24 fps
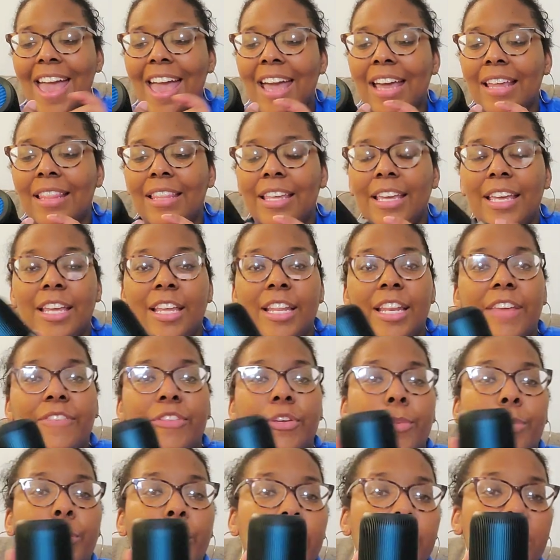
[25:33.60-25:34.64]
and then if
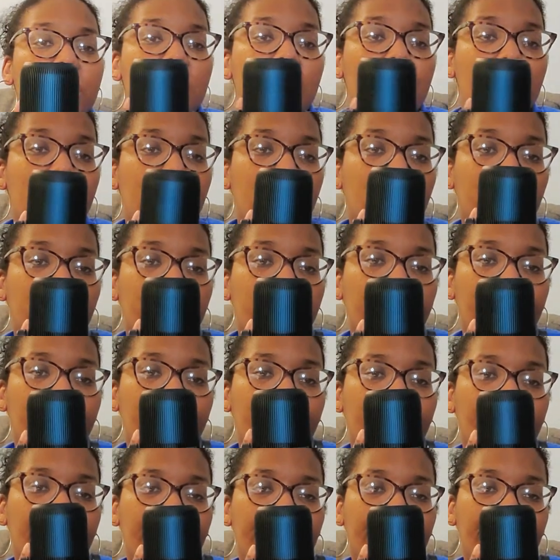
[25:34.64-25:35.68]
you press it,
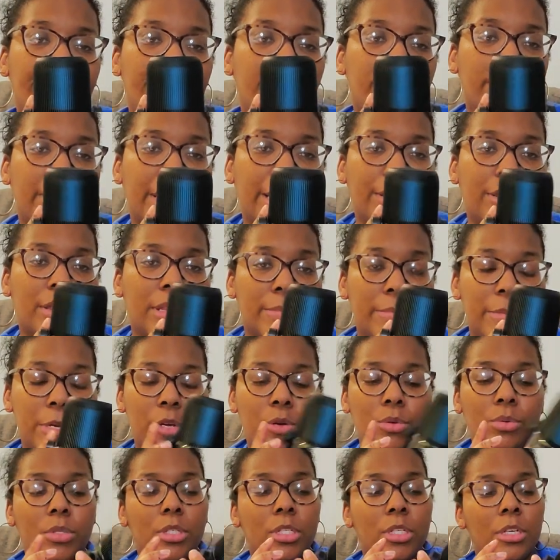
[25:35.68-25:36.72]
that's the
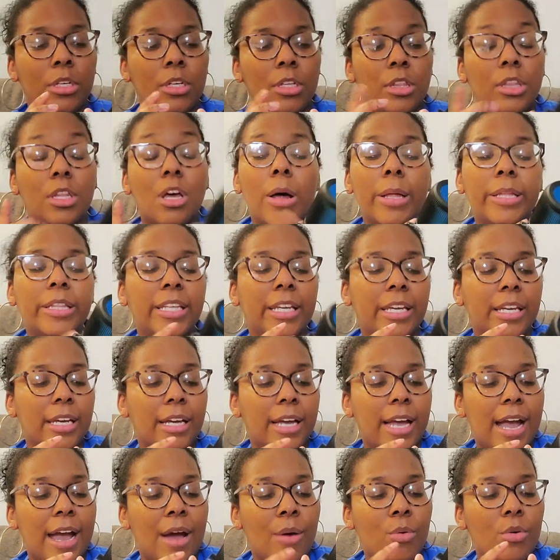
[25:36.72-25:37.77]
mute. The only
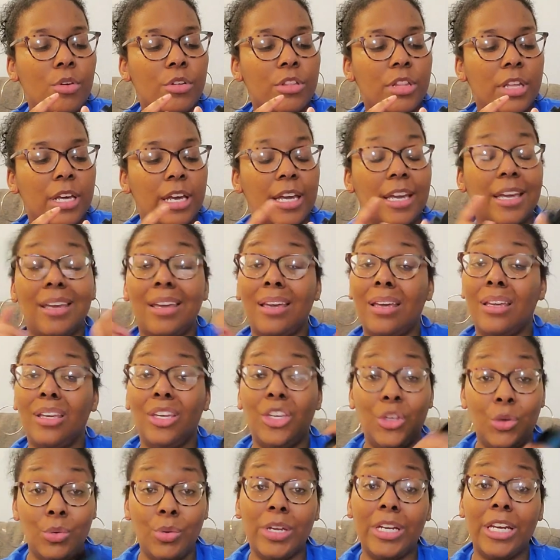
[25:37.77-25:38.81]
thing I will say,
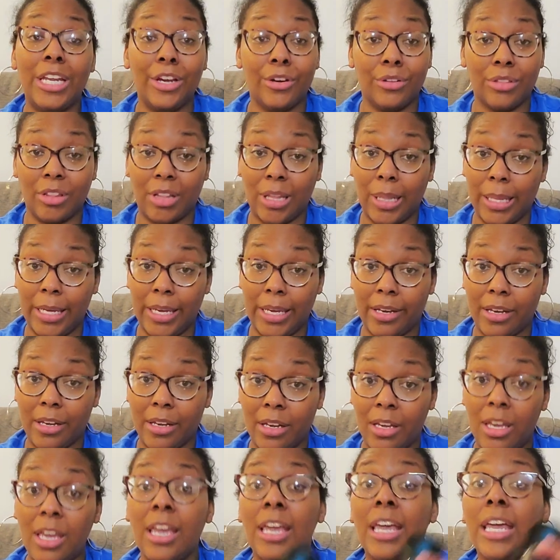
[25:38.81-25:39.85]
you can hear the click.
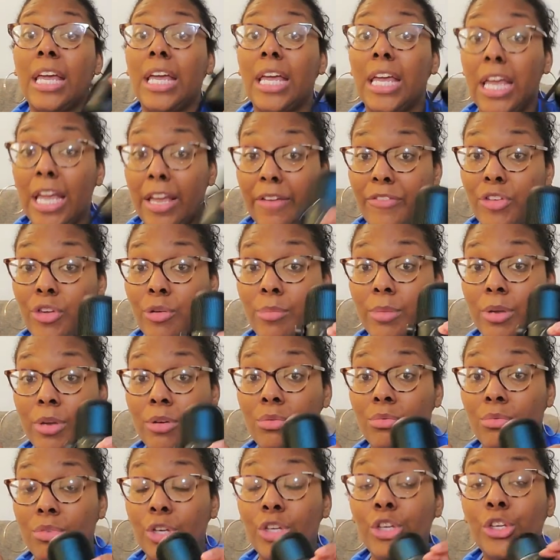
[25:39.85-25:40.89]
If you
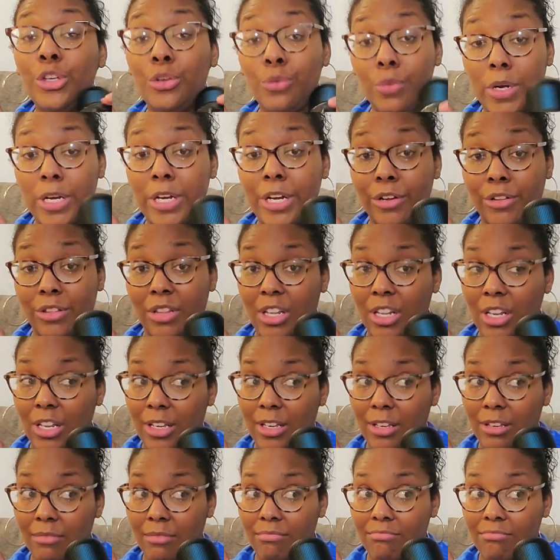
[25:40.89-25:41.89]
mute, you can hear the click.